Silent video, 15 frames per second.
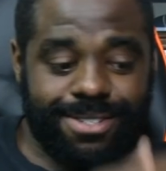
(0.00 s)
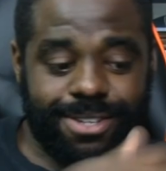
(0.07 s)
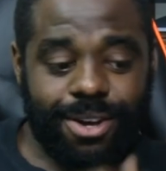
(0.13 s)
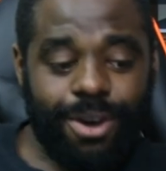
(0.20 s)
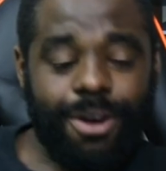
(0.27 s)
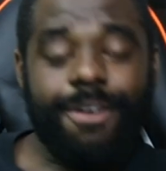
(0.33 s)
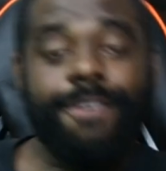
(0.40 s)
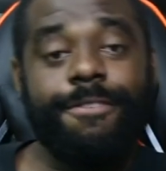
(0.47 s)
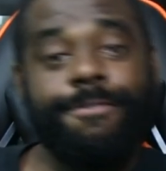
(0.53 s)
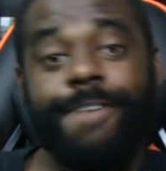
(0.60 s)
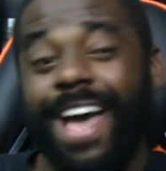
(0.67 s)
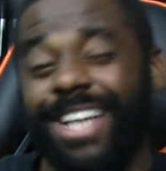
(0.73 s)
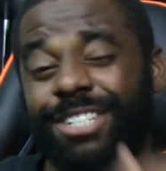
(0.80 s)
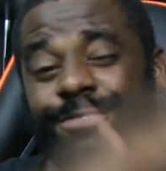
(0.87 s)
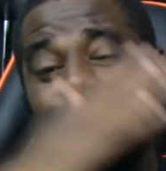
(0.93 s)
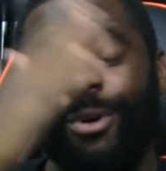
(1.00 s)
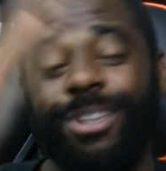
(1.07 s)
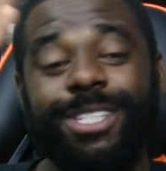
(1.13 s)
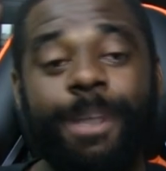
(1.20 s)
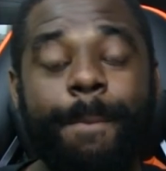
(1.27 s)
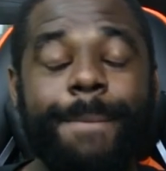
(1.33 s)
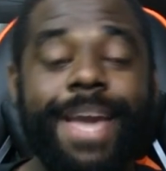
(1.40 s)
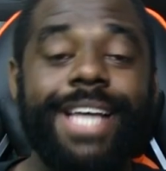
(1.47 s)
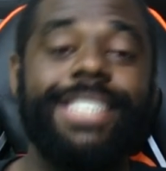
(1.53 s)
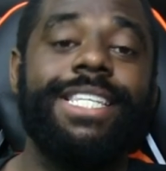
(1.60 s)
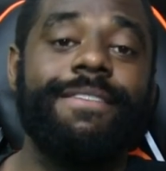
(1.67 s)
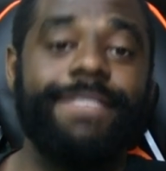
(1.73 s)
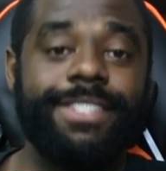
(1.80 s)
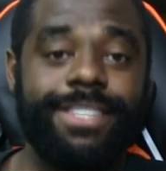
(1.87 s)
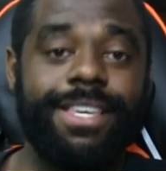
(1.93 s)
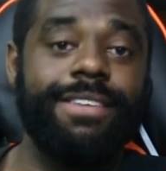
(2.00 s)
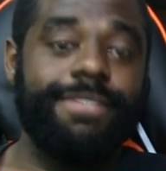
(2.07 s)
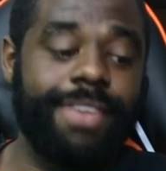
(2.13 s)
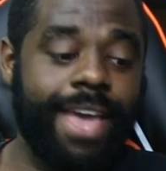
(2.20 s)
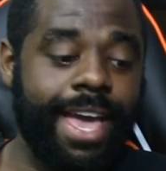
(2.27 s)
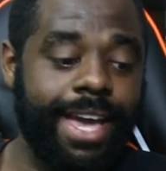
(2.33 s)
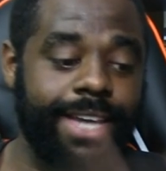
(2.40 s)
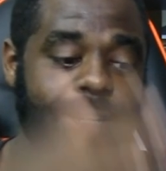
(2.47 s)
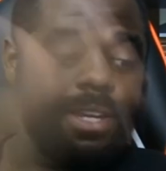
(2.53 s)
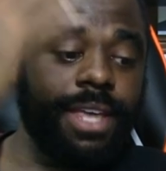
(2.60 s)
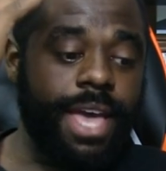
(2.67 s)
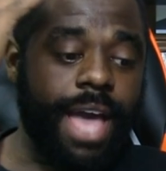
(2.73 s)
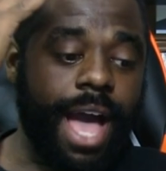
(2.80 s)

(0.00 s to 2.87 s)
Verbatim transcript: So fast forward to May 17th and